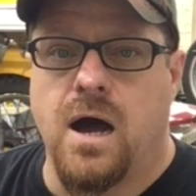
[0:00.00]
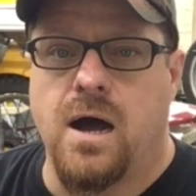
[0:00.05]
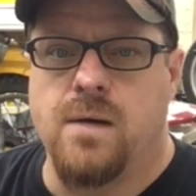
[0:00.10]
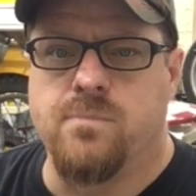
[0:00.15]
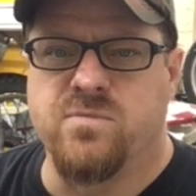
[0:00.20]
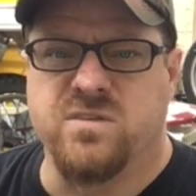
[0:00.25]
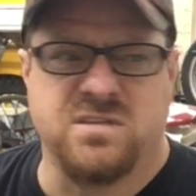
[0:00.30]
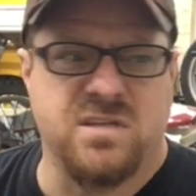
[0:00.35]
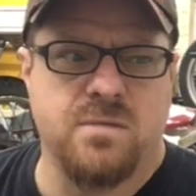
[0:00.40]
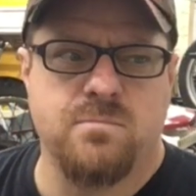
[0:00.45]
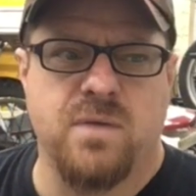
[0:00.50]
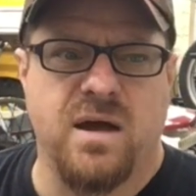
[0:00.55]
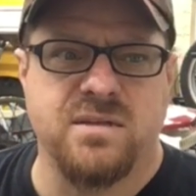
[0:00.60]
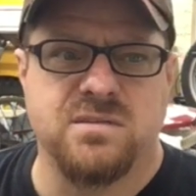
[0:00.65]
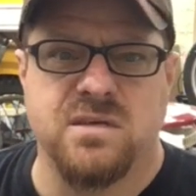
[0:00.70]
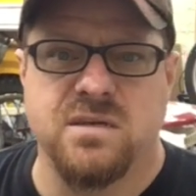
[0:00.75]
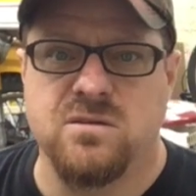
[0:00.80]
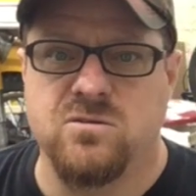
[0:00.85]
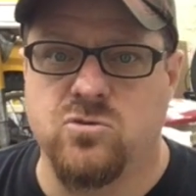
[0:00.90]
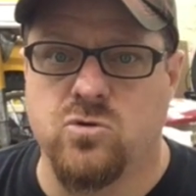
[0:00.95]
the 10 by
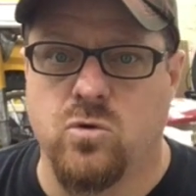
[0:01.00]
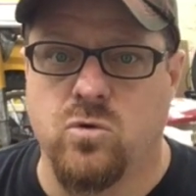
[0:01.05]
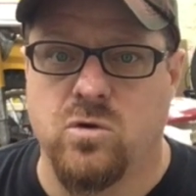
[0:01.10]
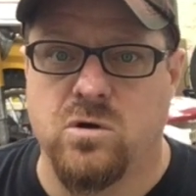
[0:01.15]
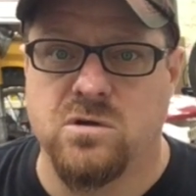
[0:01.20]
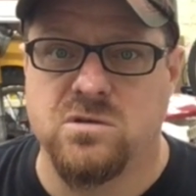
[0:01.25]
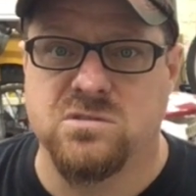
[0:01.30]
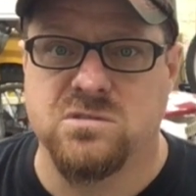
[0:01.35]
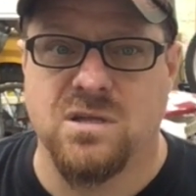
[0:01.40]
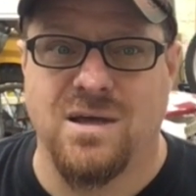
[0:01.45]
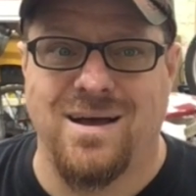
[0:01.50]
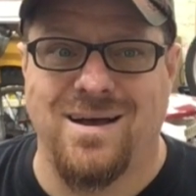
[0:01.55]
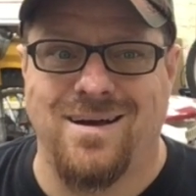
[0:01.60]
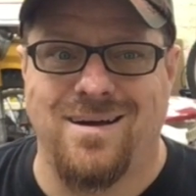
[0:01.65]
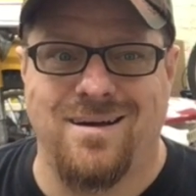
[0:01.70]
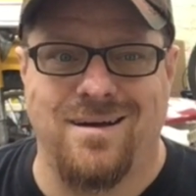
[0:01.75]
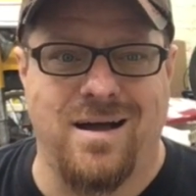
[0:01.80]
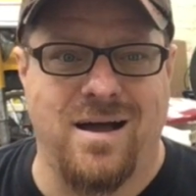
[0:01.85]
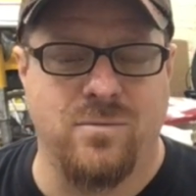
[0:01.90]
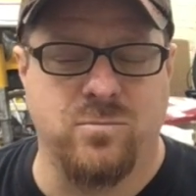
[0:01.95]
10 doors,
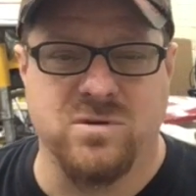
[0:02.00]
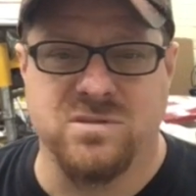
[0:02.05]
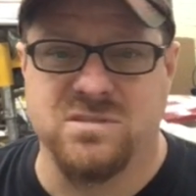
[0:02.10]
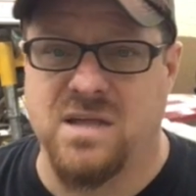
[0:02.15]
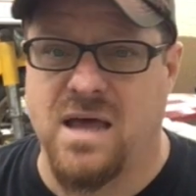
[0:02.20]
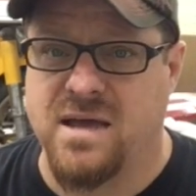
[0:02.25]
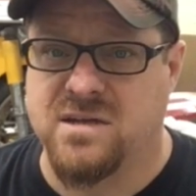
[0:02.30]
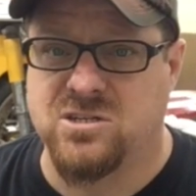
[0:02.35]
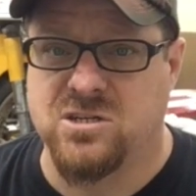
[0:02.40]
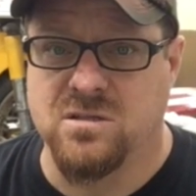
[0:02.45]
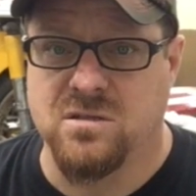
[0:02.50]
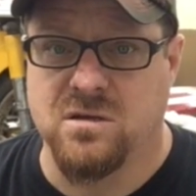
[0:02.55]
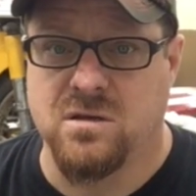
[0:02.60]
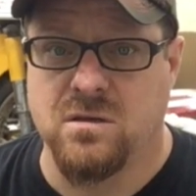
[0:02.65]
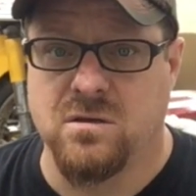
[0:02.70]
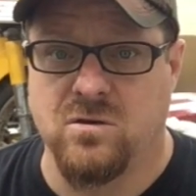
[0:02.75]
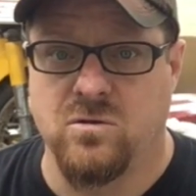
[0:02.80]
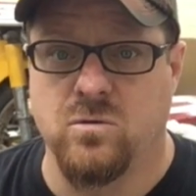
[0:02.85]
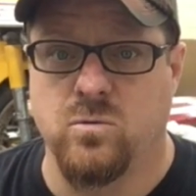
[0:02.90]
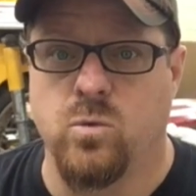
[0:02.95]
I was actually
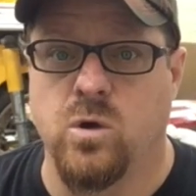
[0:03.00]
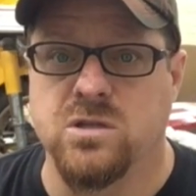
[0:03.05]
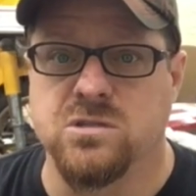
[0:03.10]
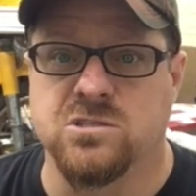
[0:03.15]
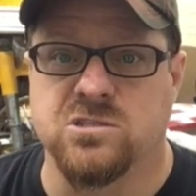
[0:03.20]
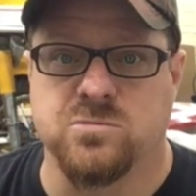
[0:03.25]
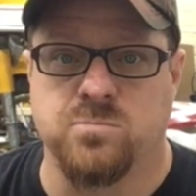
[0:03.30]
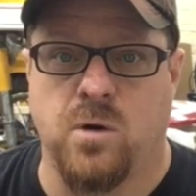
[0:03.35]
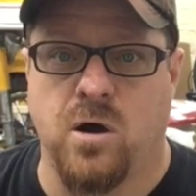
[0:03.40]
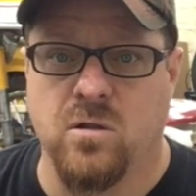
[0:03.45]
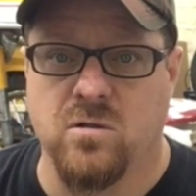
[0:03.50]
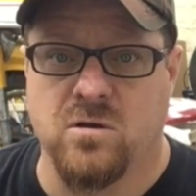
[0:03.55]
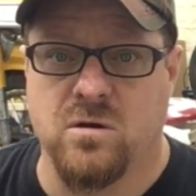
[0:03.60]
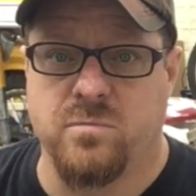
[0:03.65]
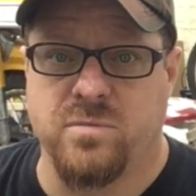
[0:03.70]
looking to do one smaller,